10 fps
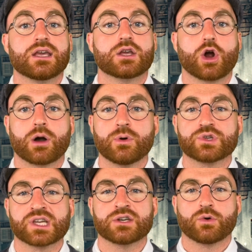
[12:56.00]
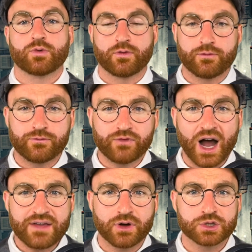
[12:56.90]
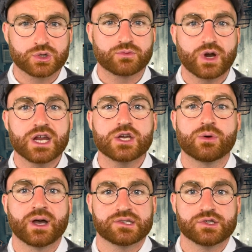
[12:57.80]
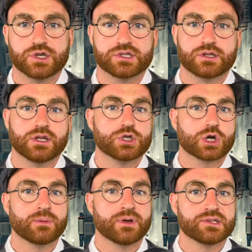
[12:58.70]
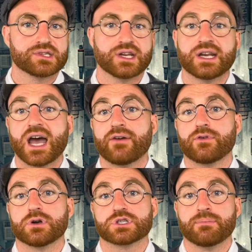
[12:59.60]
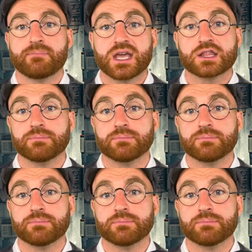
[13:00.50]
Garbo sent over 500 radio messages to the Germans in an effort to make them